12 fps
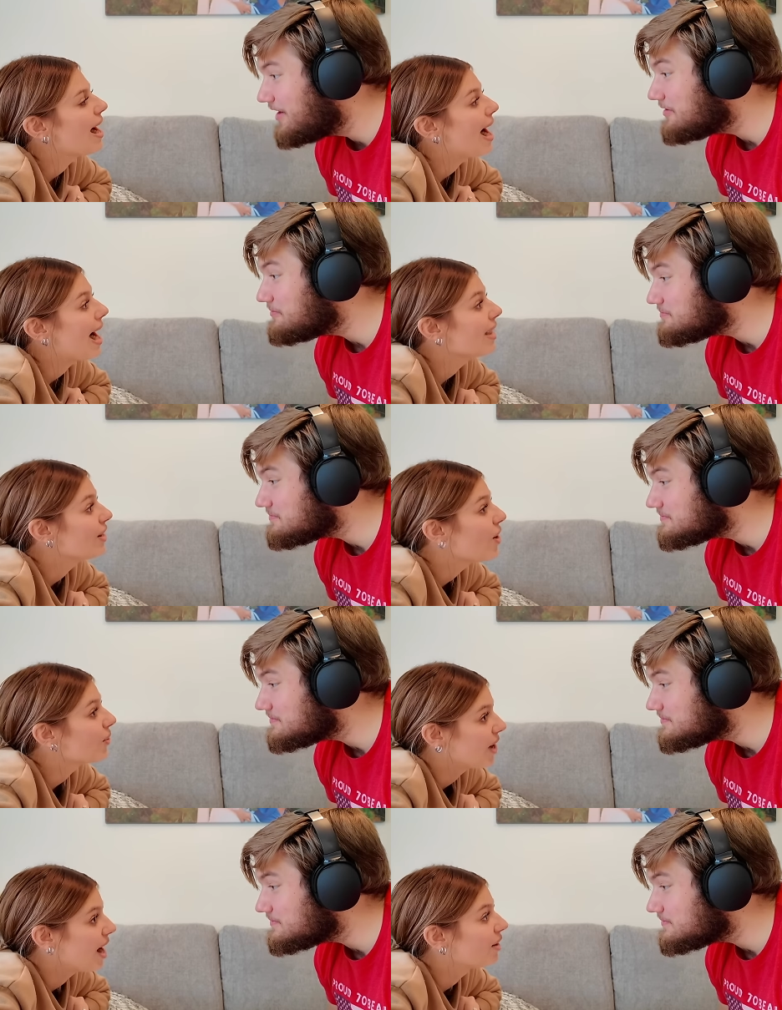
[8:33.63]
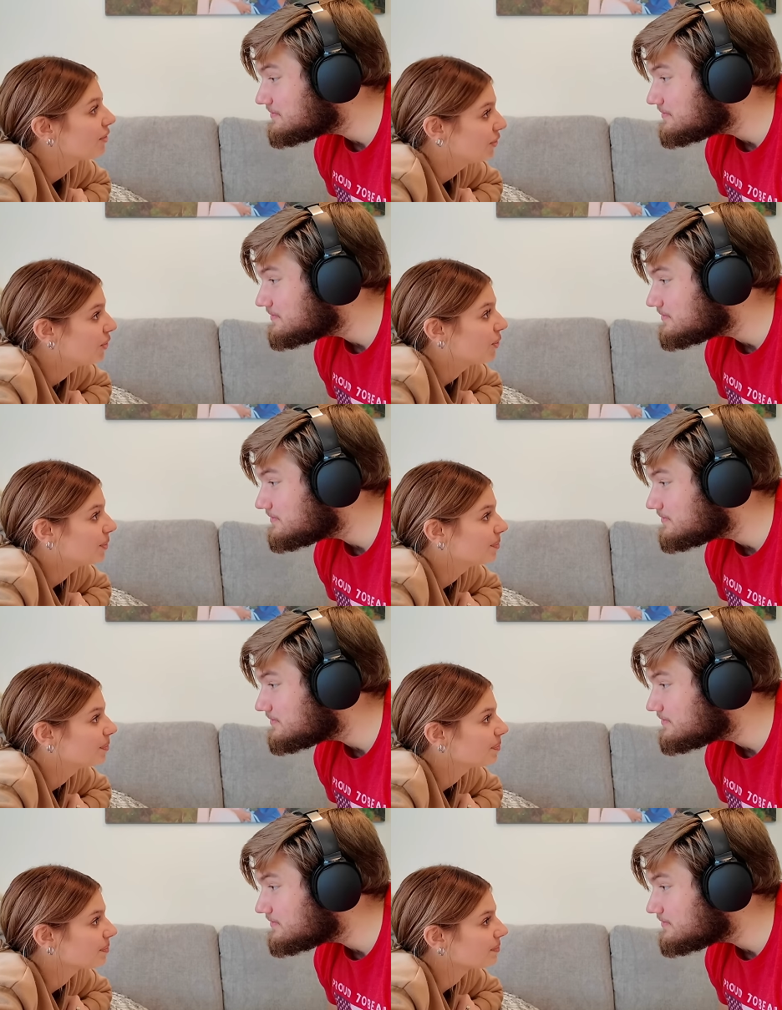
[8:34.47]
Speaker 1: I know kung fu.
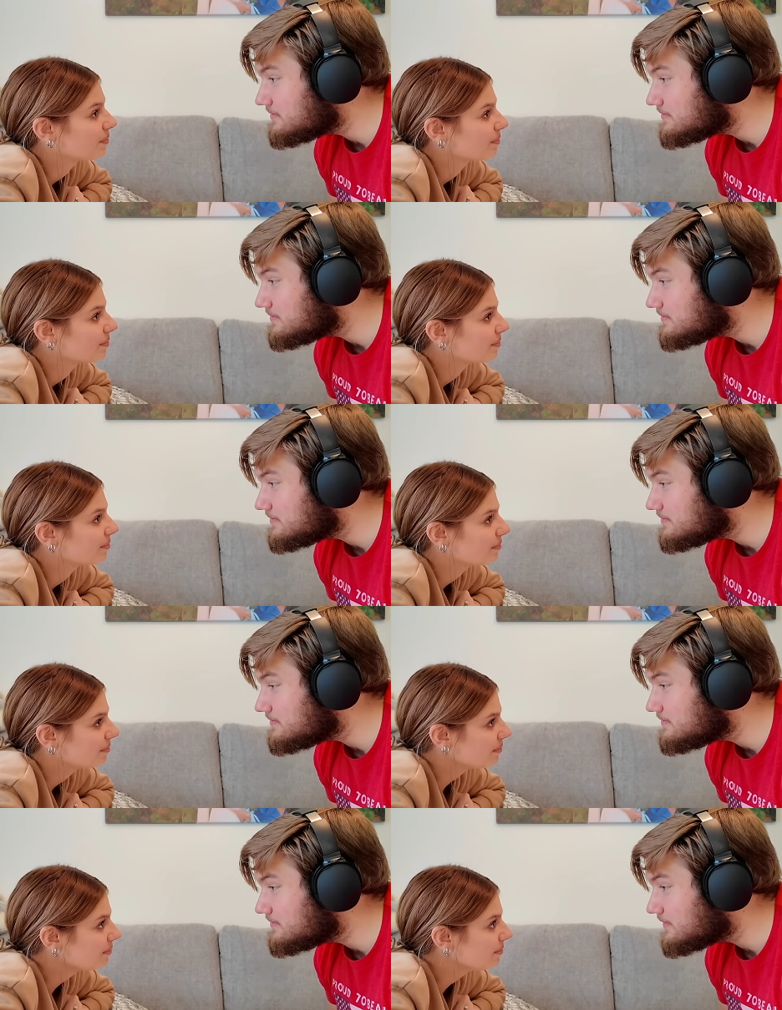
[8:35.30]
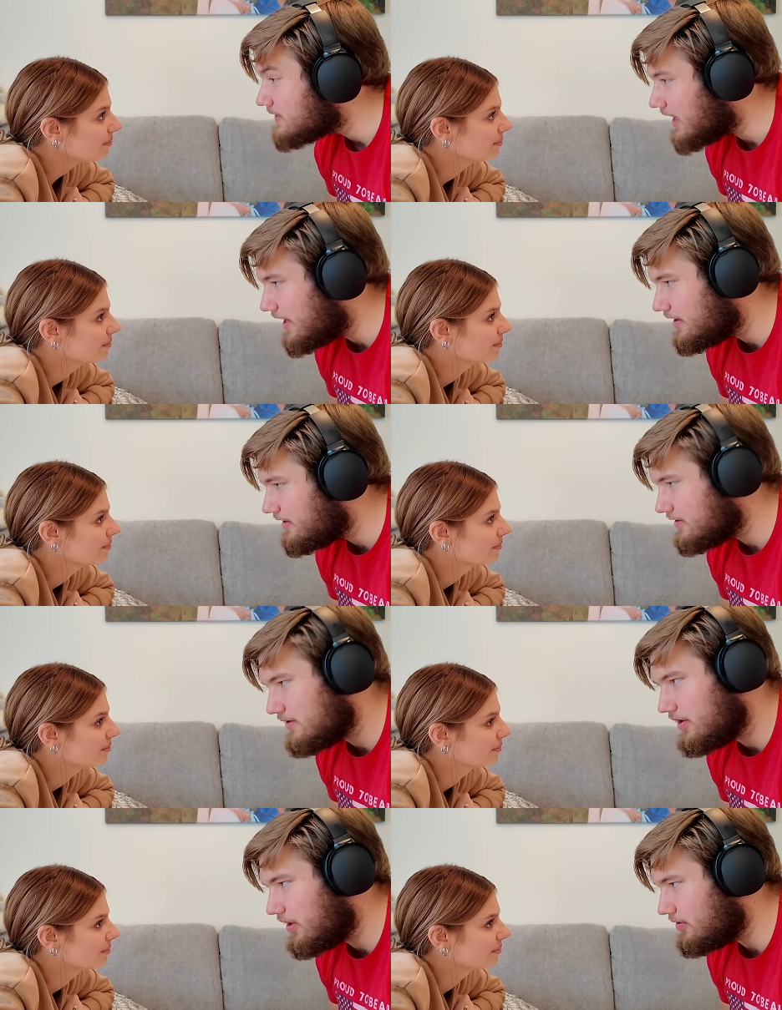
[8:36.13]
Speaker 2: And
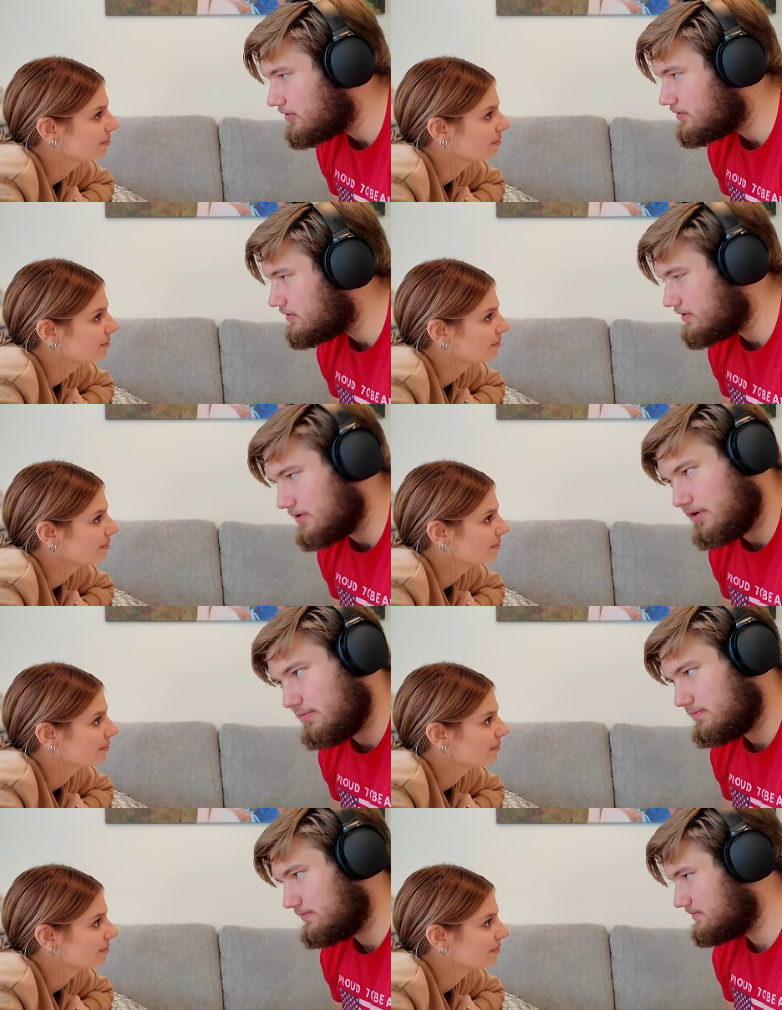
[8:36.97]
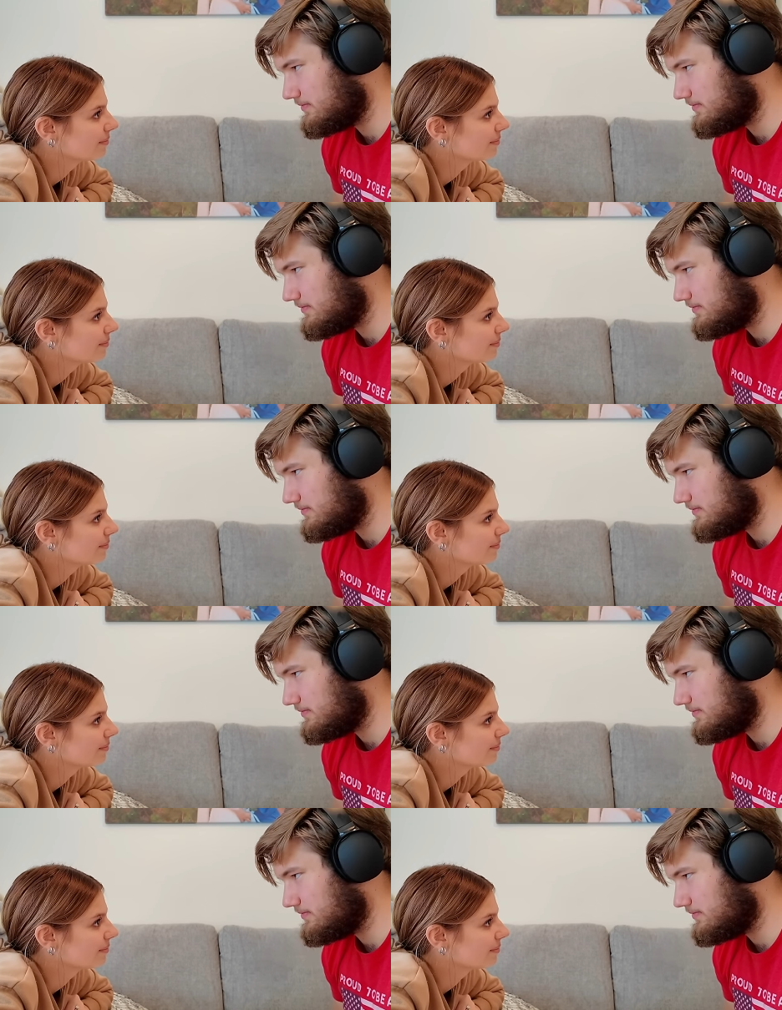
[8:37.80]
no, nope.